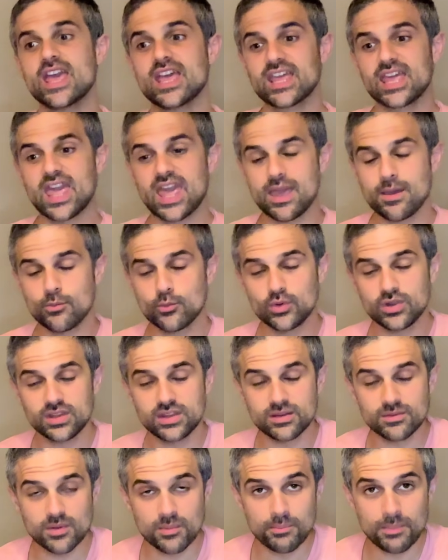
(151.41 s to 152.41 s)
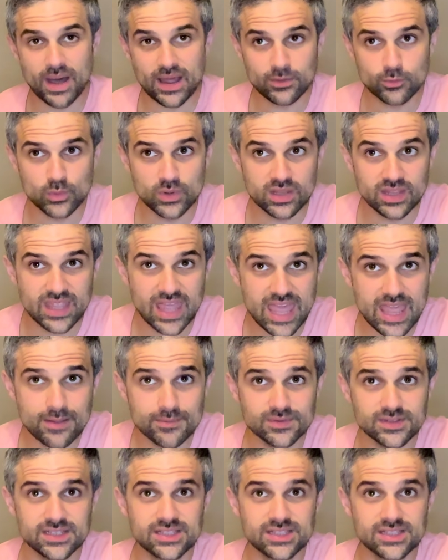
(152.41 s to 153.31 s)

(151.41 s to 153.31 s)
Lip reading: Came with Byron Games,